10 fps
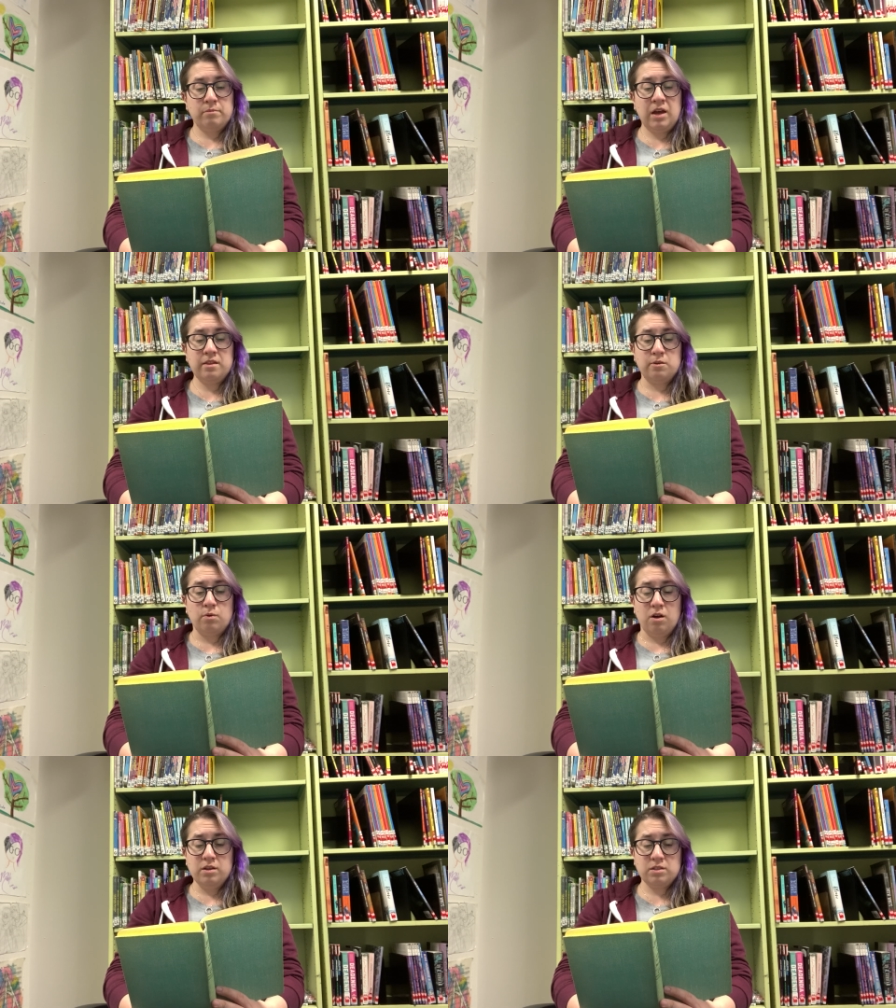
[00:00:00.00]

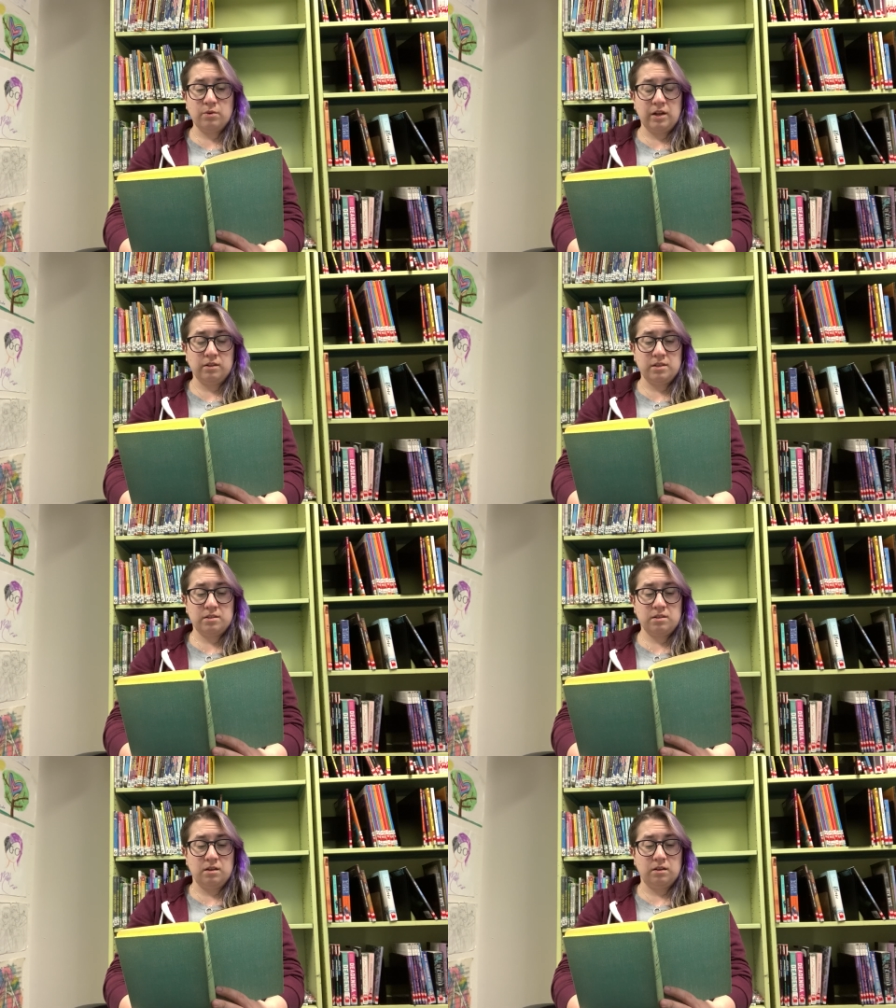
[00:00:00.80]
Matthew also held
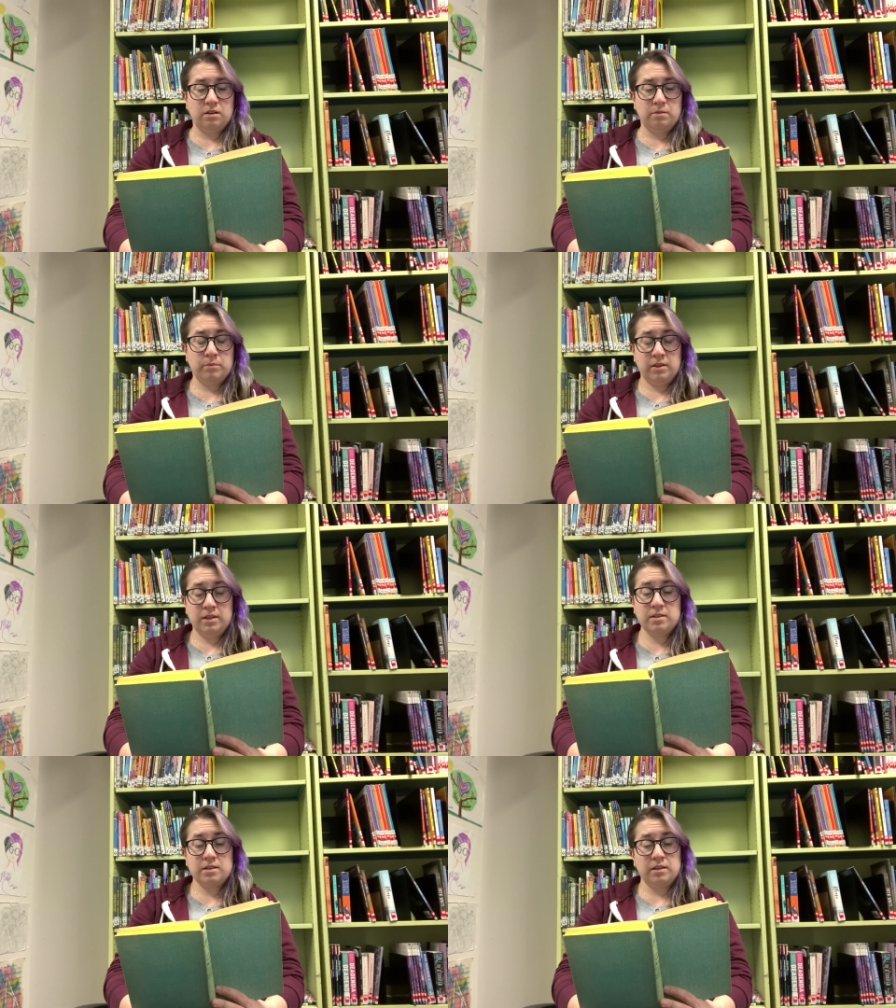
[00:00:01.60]
his tongue, but
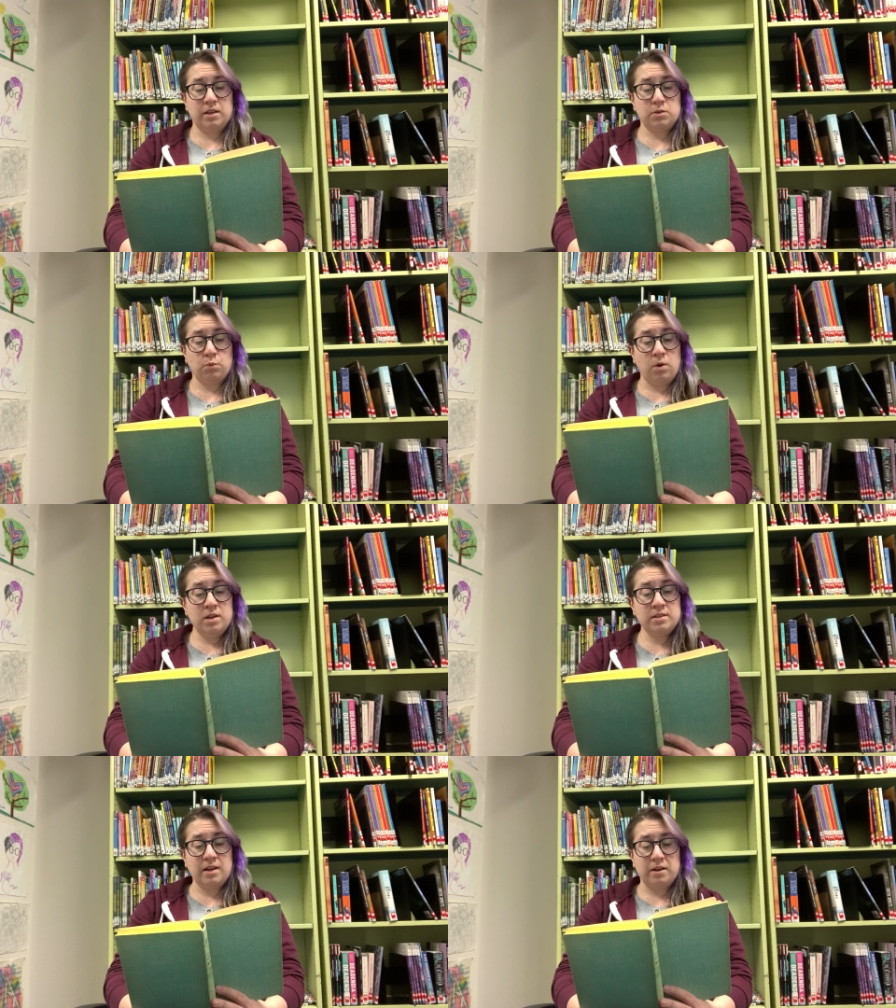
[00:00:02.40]
this at least
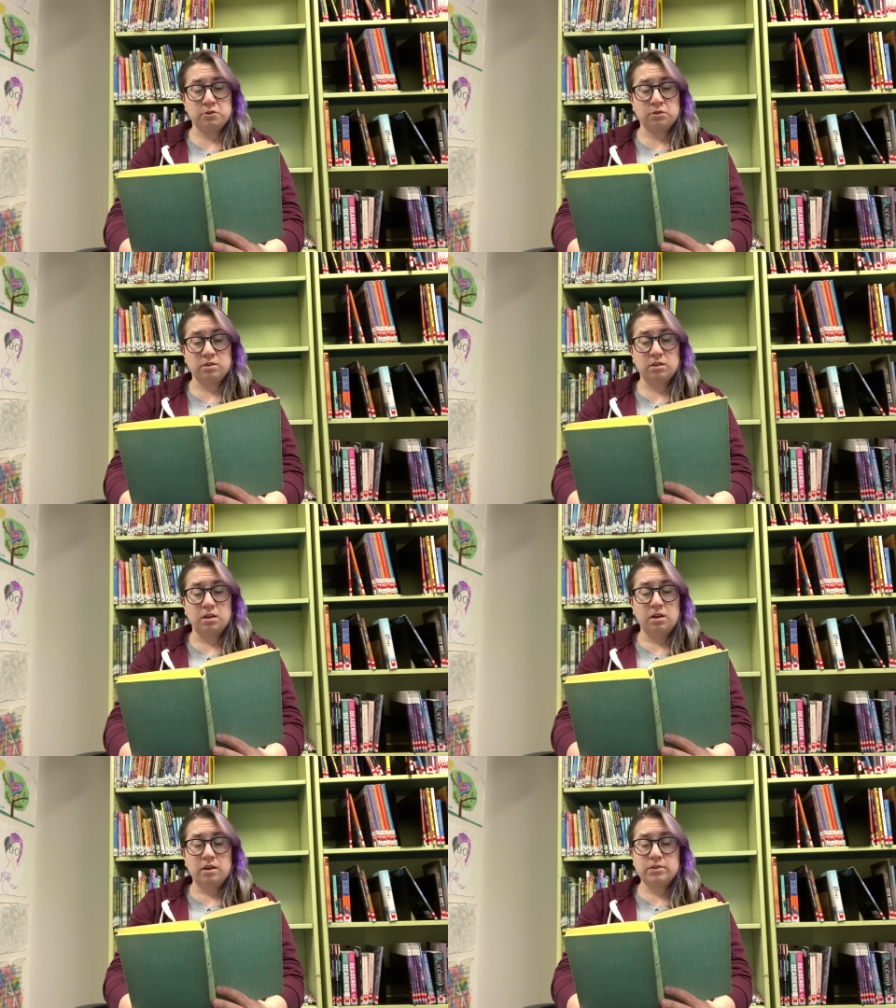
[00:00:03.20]
was natural,
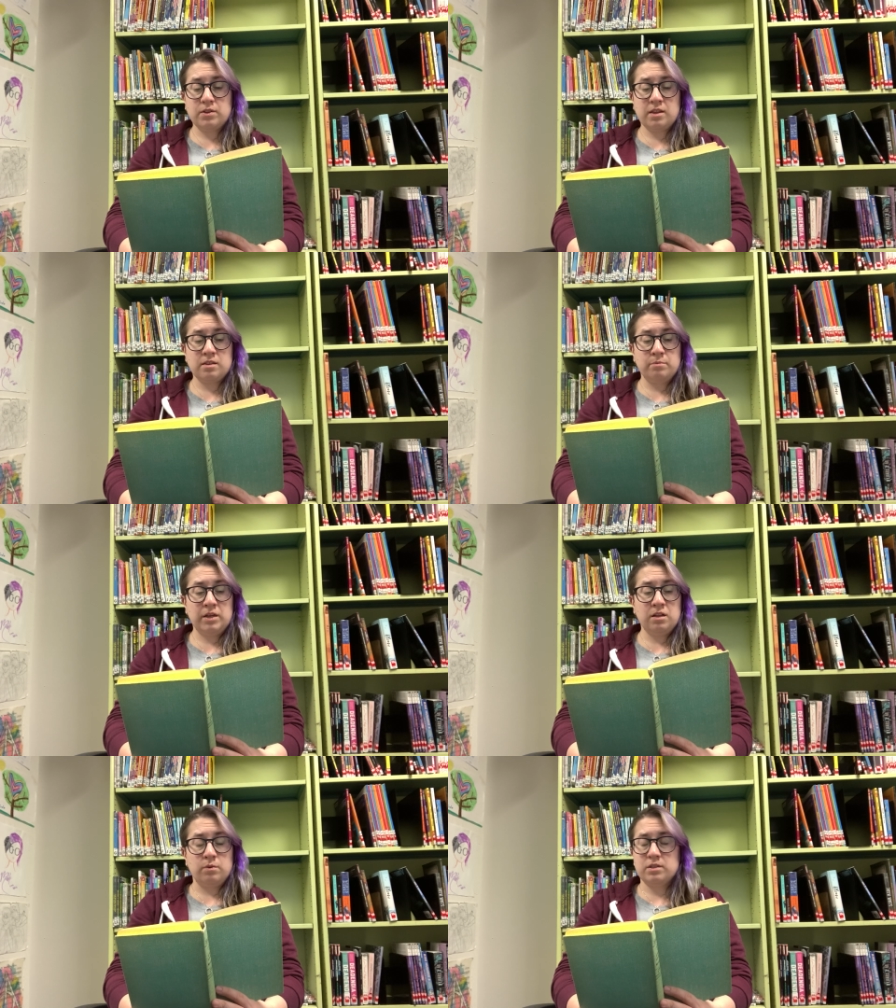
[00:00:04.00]
so that the
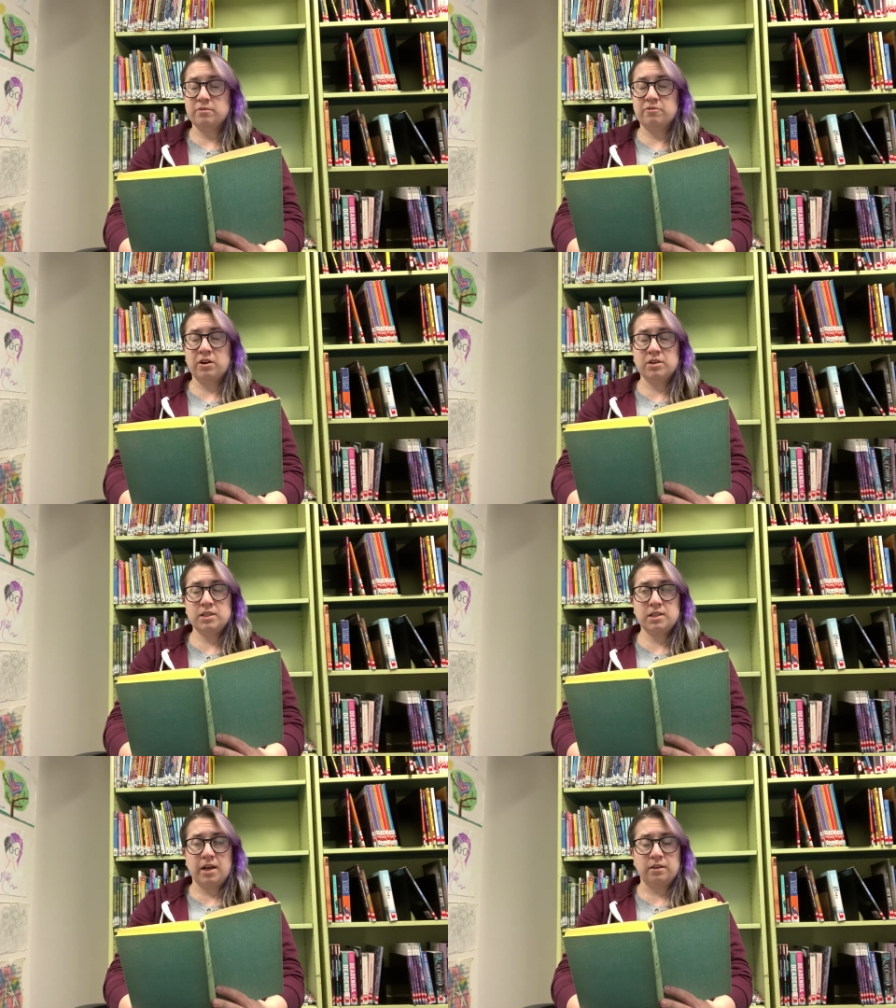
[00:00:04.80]
meal was a very
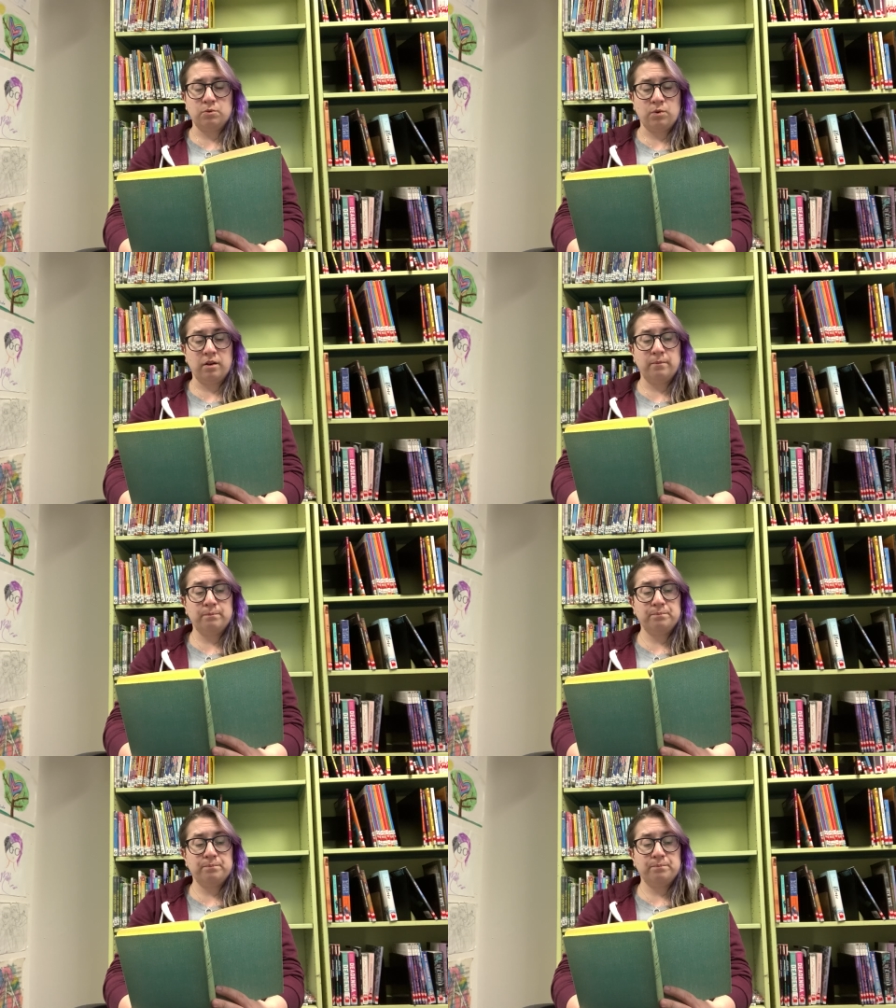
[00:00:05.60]
silent one.